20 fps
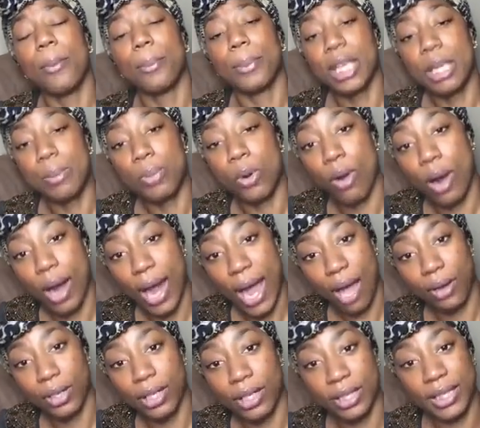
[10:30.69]
People are
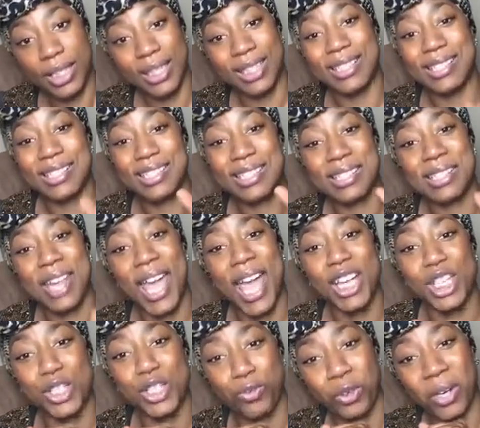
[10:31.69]
out here getting
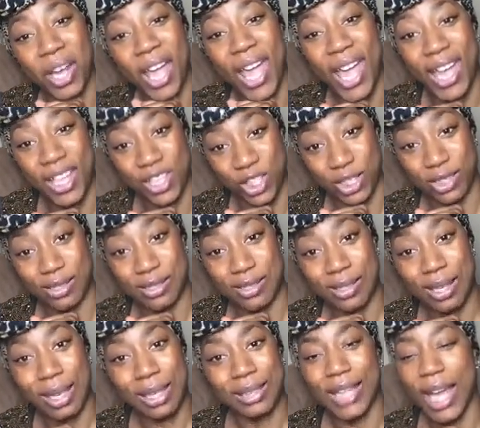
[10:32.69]
snatched for
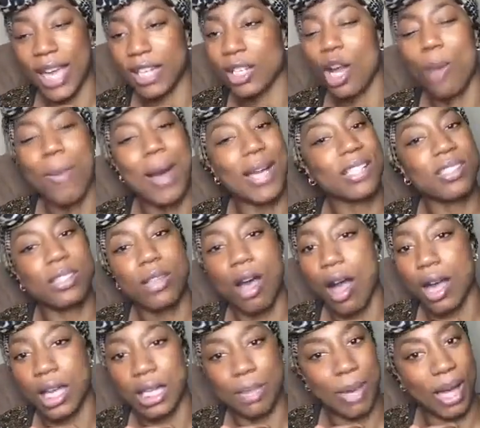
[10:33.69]
edges. Like, nobody's
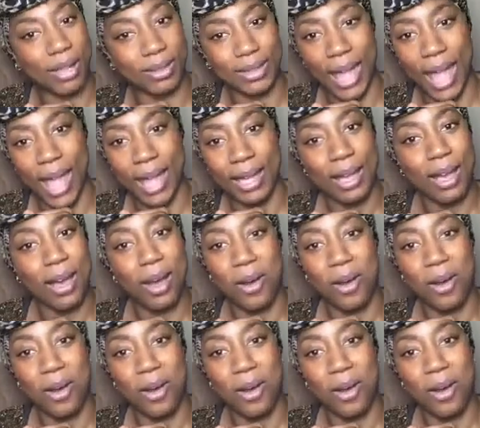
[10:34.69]
talking about that.